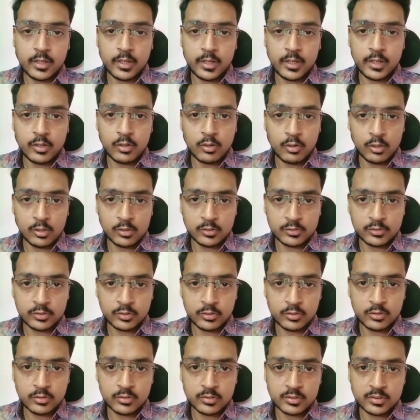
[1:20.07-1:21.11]
and
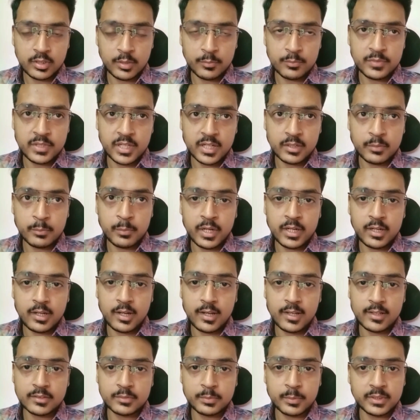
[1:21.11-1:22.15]
also subject
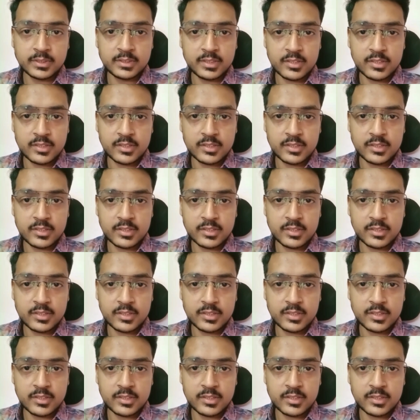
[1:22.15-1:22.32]
matter expert